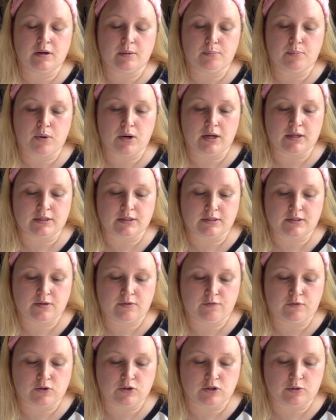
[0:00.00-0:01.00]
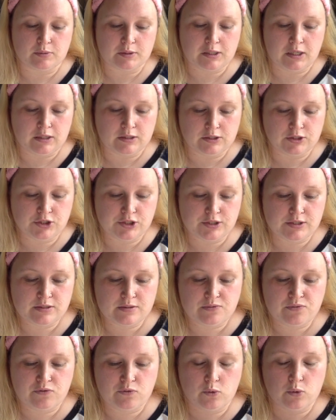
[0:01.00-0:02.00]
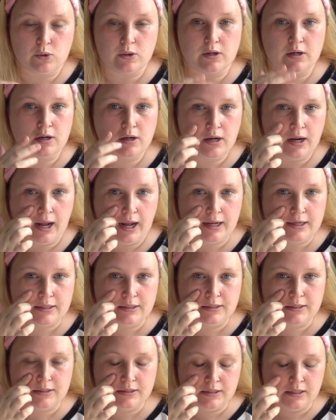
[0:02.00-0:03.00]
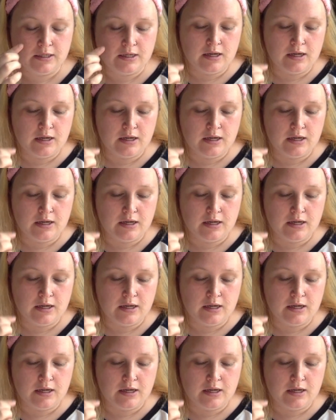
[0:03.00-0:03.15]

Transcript: product for dermatologists for acne.